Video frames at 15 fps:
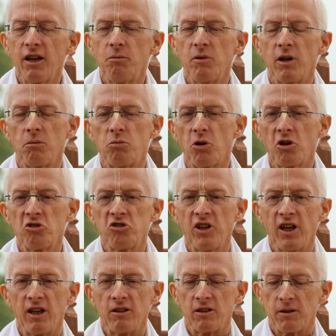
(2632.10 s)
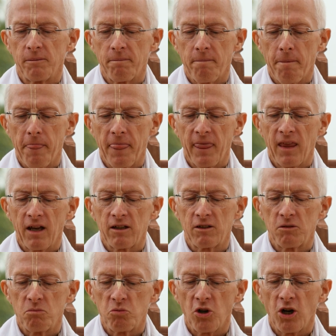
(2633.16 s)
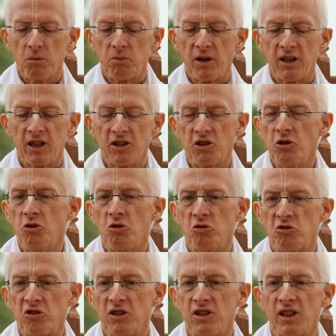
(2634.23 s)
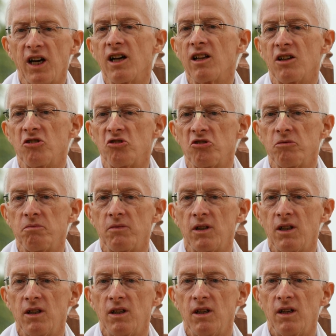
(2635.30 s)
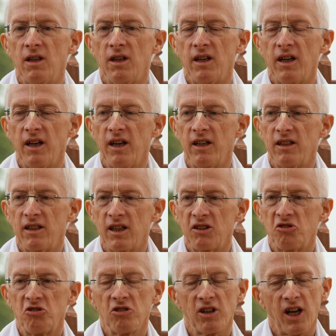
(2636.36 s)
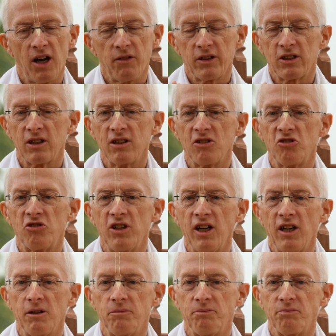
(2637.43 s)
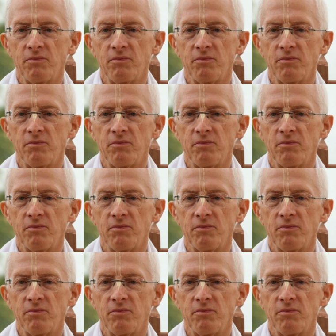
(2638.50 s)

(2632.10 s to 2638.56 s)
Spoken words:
me a book stand that Prabhupada had used in Dallas, and I still have it to this day.